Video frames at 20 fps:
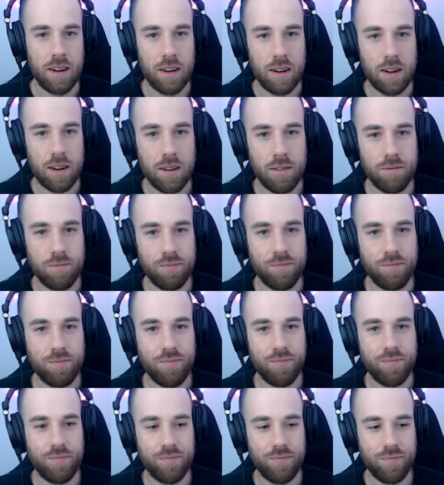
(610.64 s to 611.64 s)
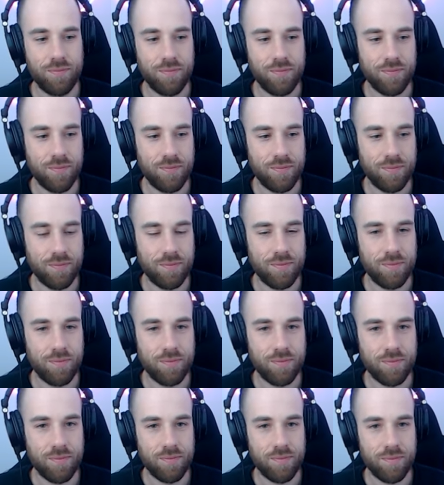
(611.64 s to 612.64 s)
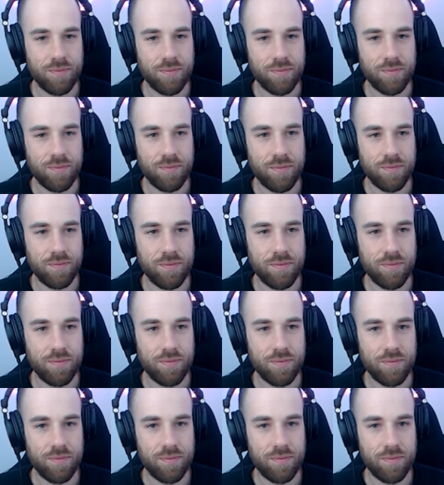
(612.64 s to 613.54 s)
This person isn't speaking.